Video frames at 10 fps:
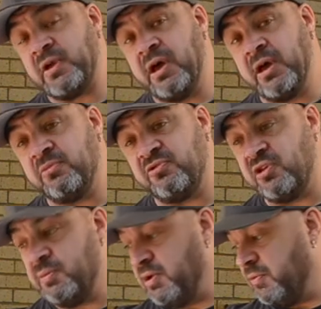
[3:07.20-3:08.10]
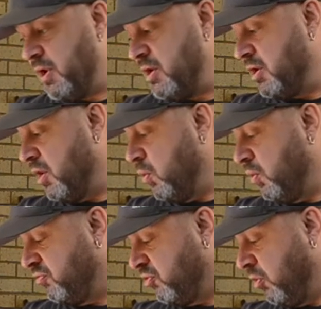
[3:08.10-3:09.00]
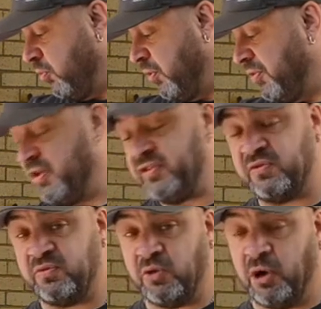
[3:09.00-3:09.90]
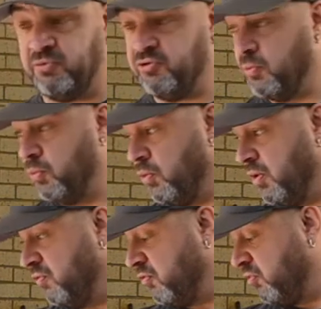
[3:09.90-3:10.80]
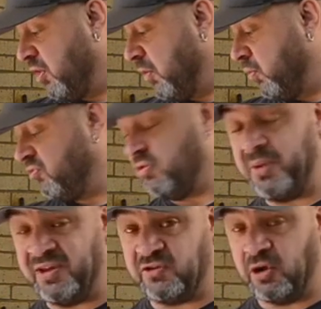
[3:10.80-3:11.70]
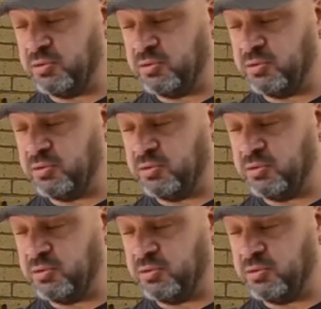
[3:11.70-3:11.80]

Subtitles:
CB radio, so this option was the best